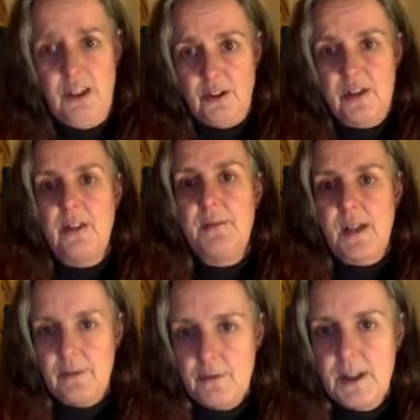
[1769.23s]
just
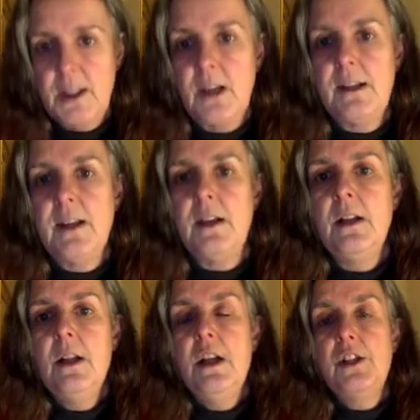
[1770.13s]
because we're
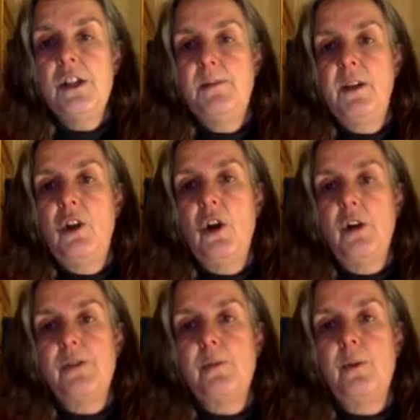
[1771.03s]
right at the beginning of a
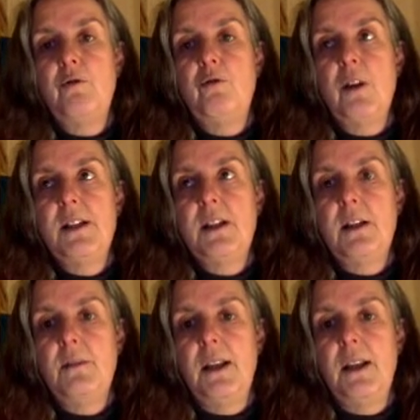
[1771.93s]
1 year, and